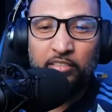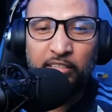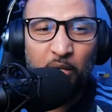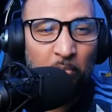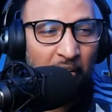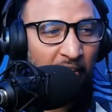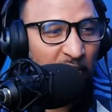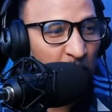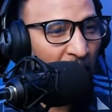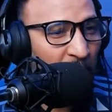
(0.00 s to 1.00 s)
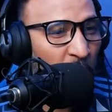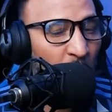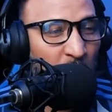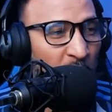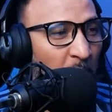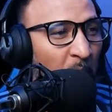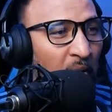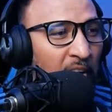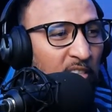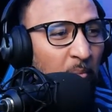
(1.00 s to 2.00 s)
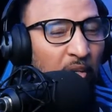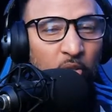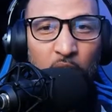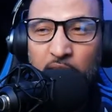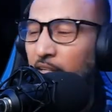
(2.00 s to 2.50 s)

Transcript: going to set up my nice background. Some people are asking me to go on